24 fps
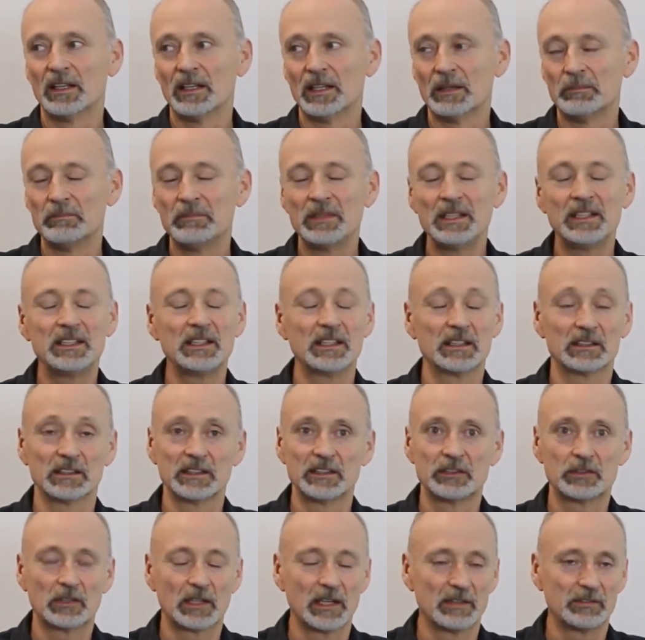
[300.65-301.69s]
immediately
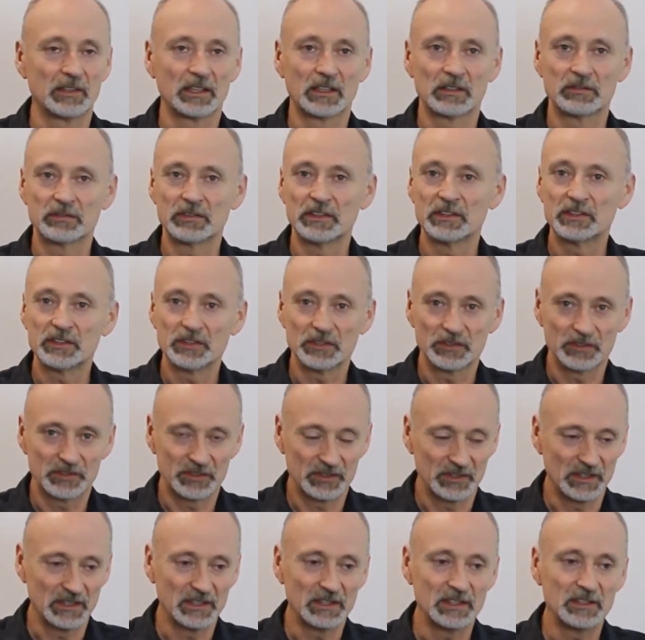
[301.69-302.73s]
driving
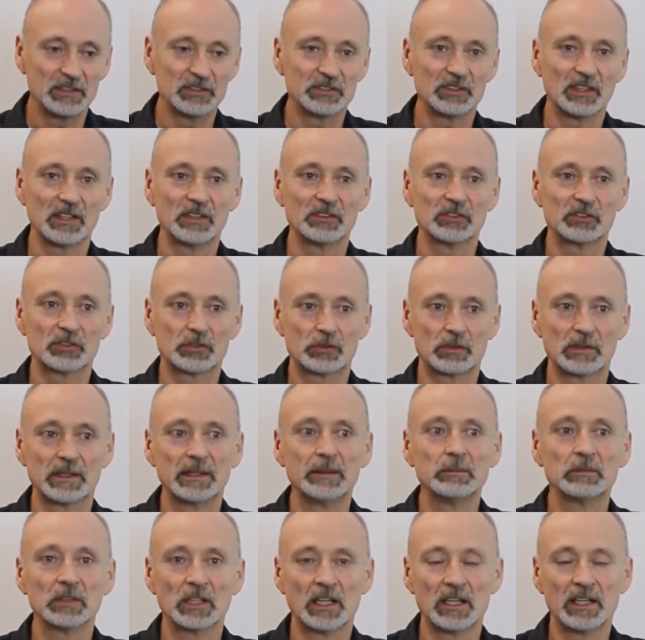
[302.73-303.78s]
efficiencies and
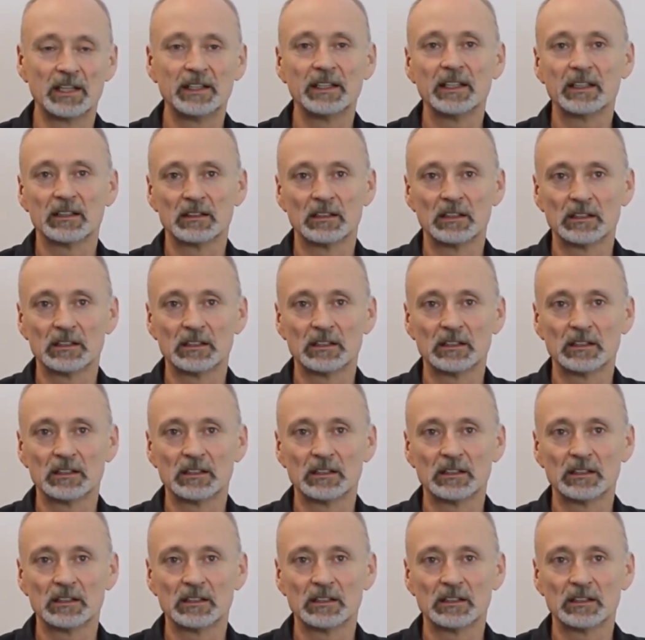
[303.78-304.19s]
streamlining